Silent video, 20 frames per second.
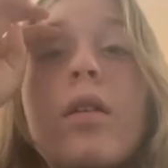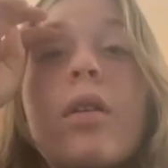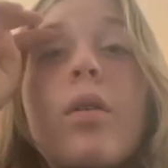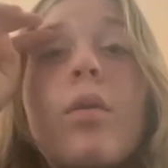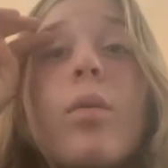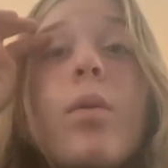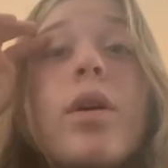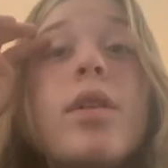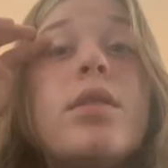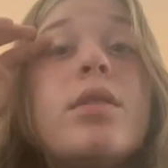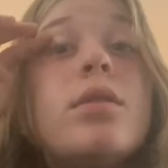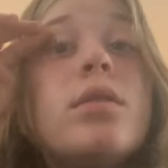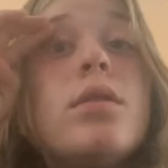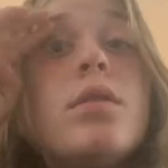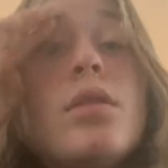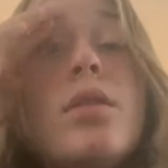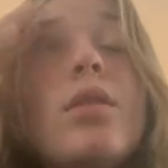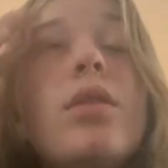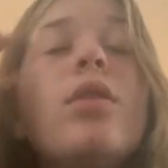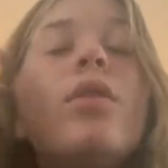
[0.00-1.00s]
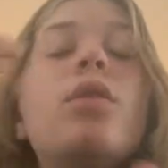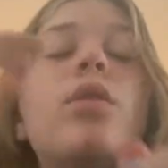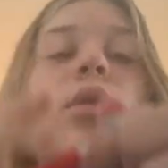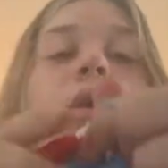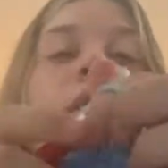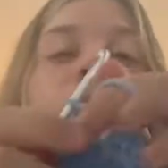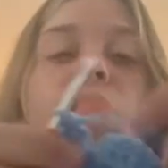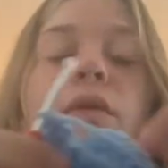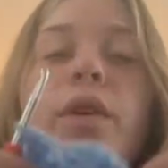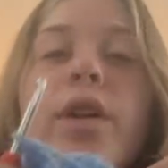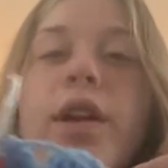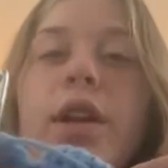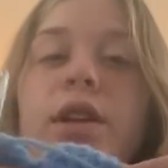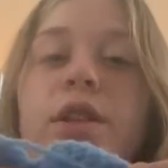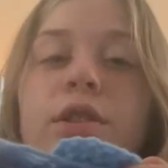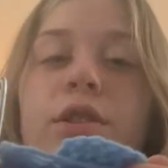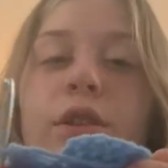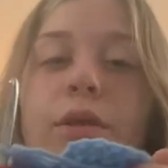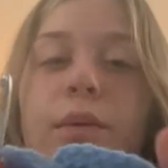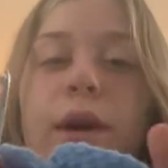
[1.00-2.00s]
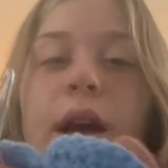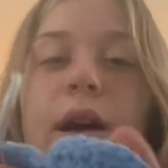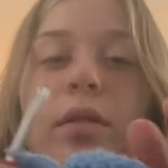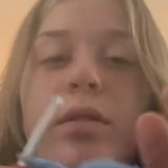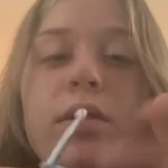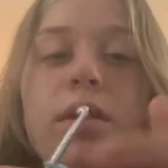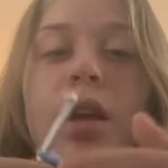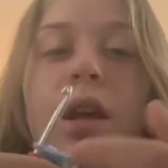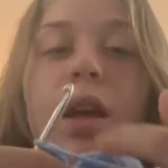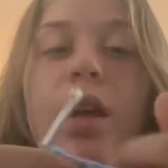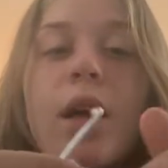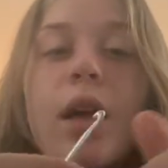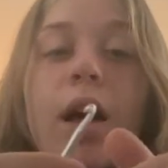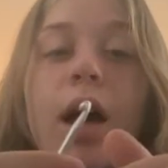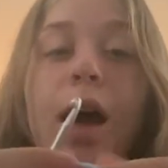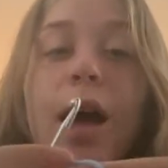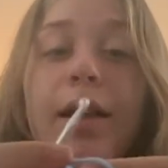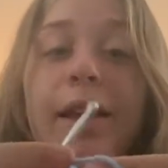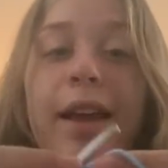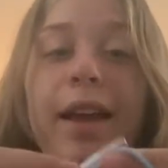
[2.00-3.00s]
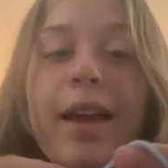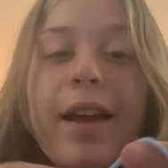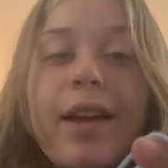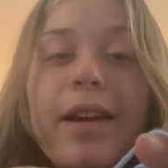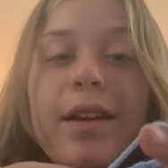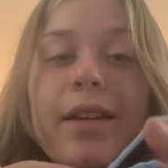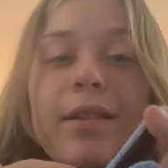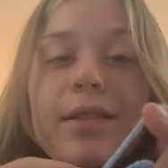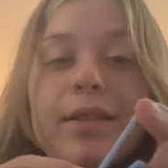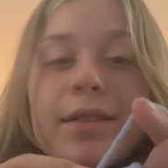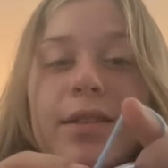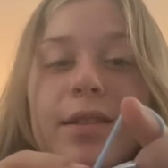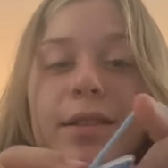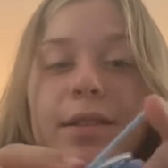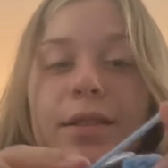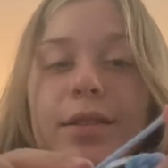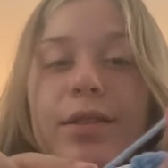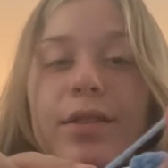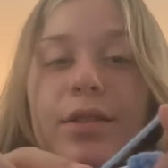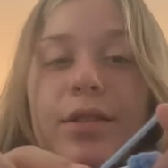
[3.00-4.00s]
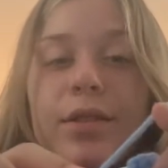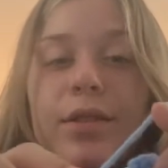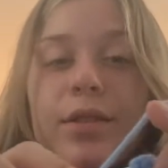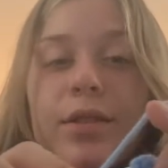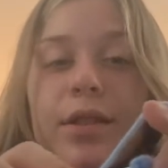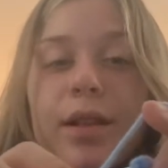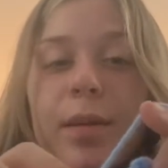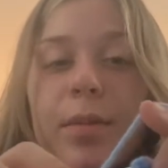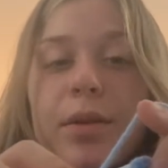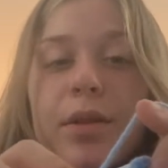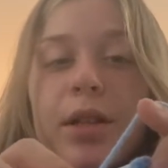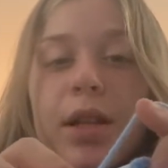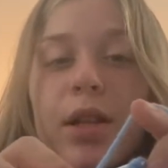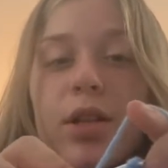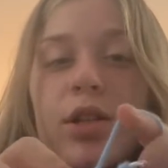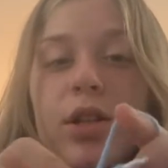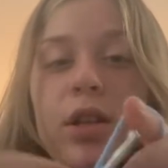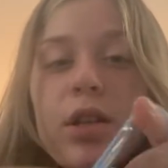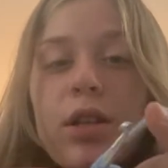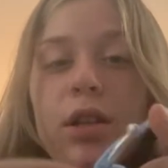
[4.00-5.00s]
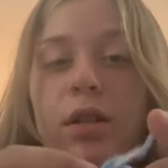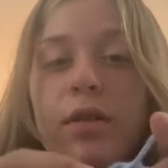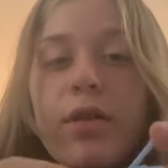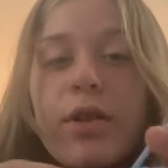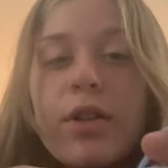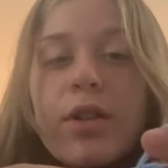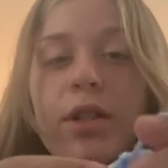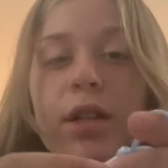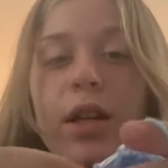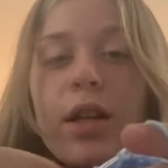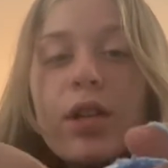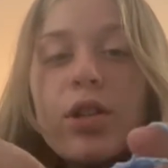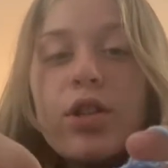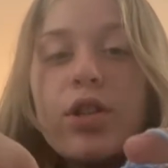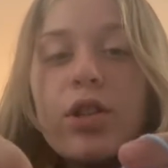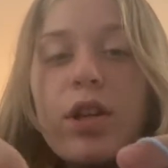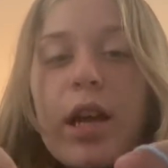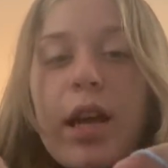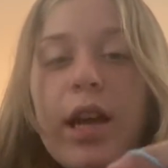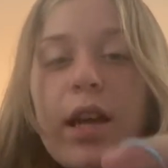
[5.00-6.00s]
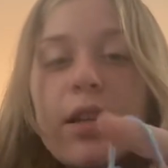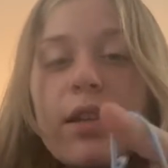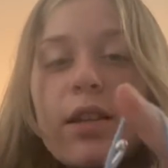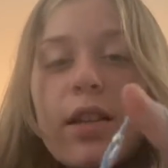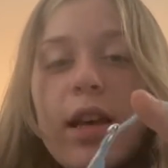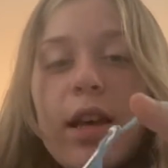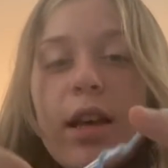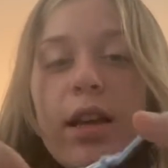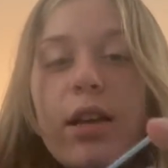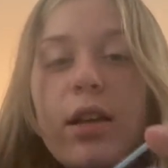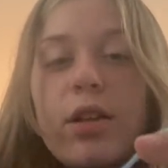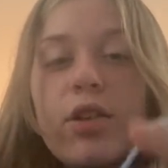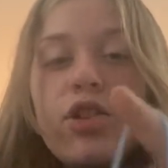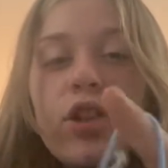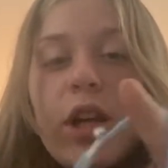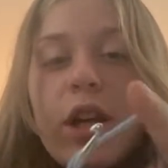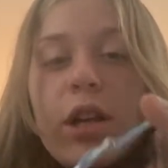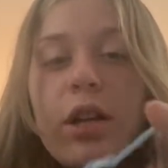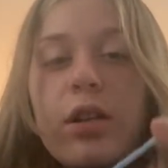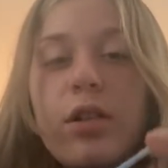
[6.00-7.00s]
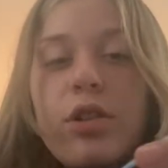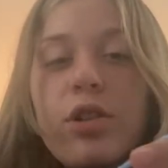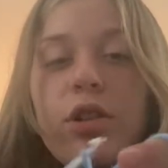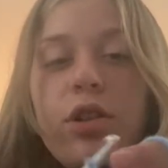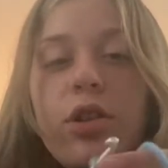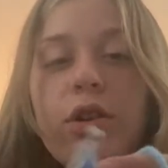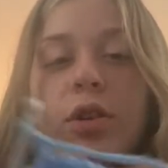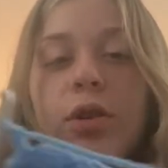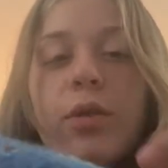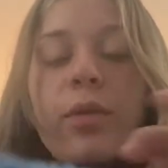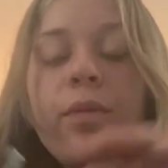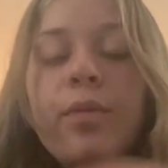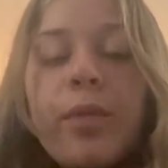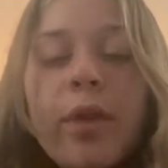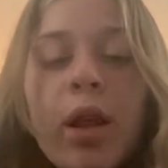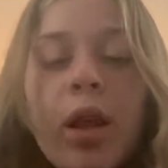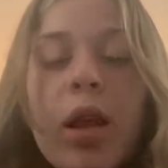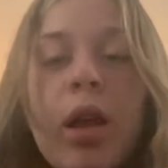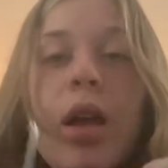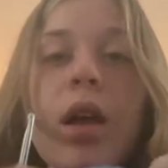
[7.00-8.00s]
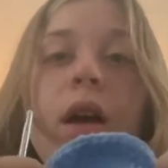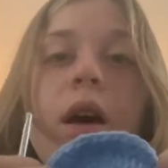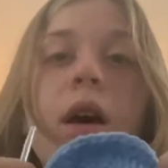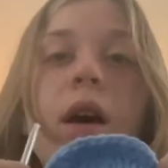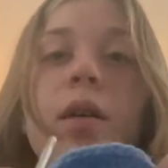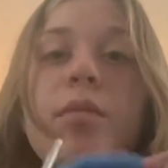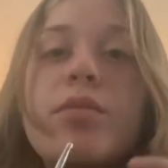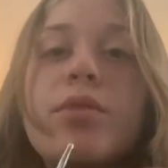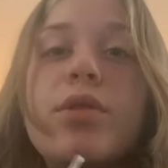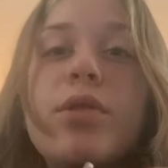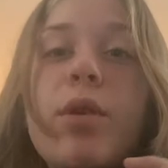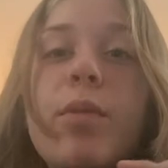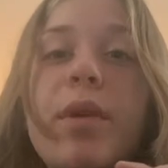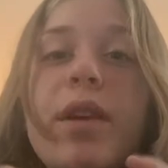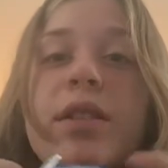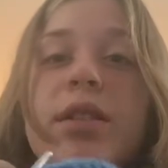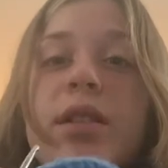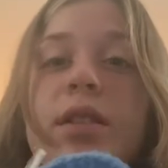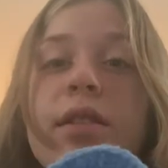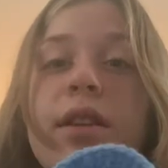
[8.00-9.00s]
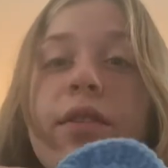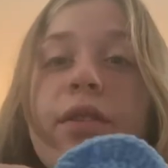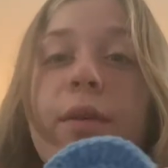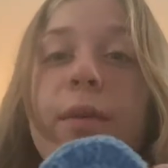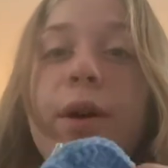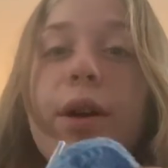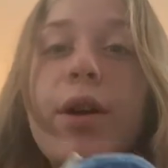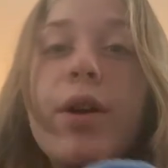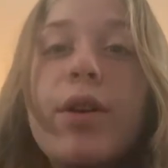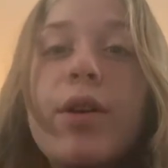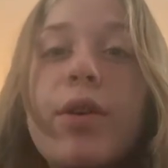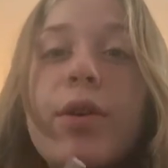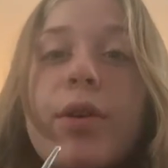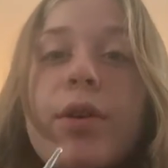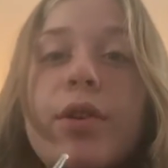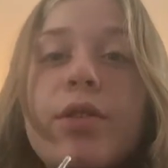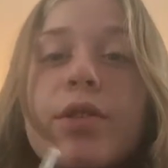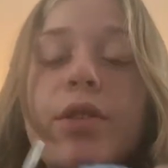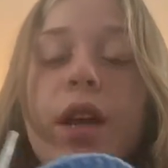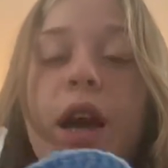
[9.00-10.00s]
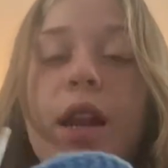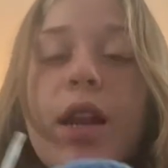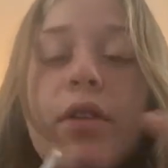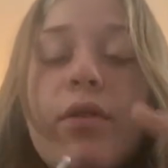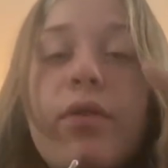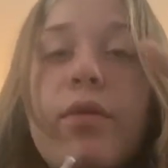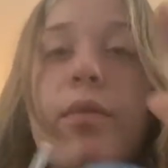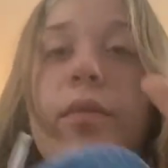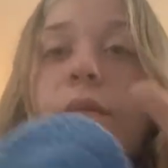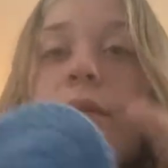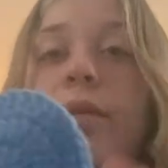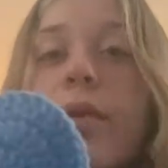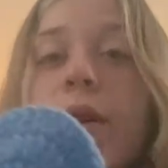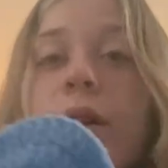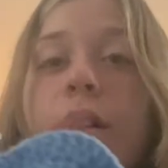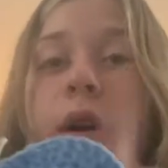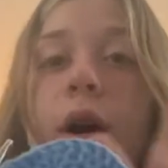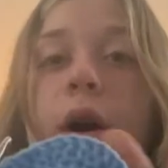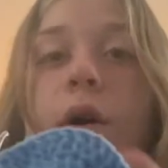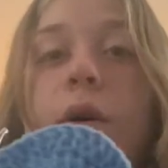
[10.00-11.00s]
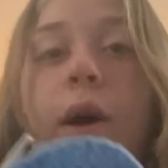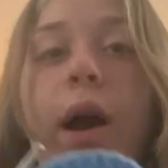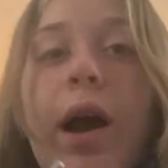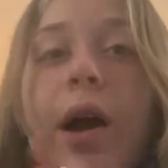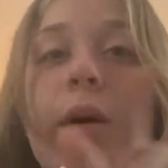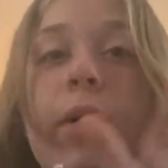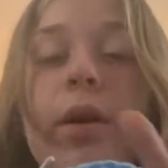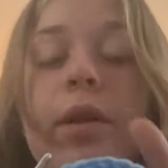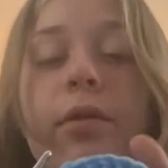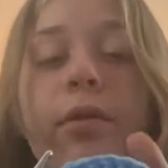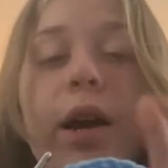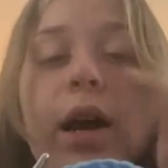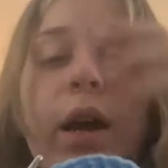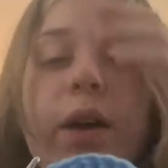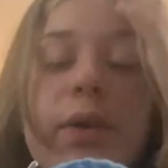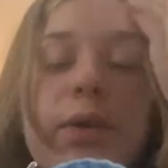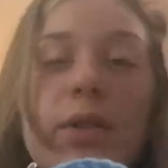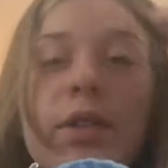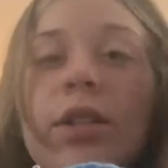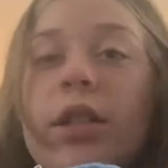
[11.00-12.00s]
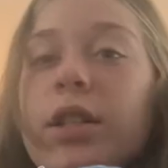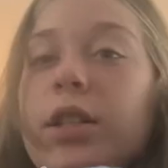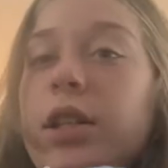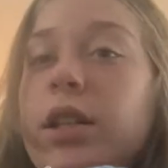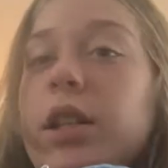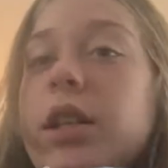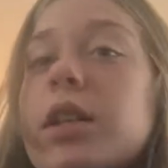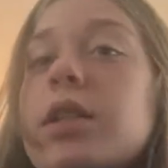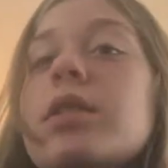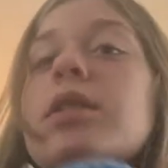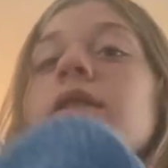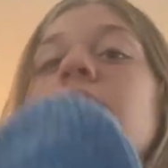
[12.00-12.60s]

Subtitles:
Once you finish the round, again, slip stitch into the first stitch and then chain 2. So basically from here, you could just kind of go out in rounds until it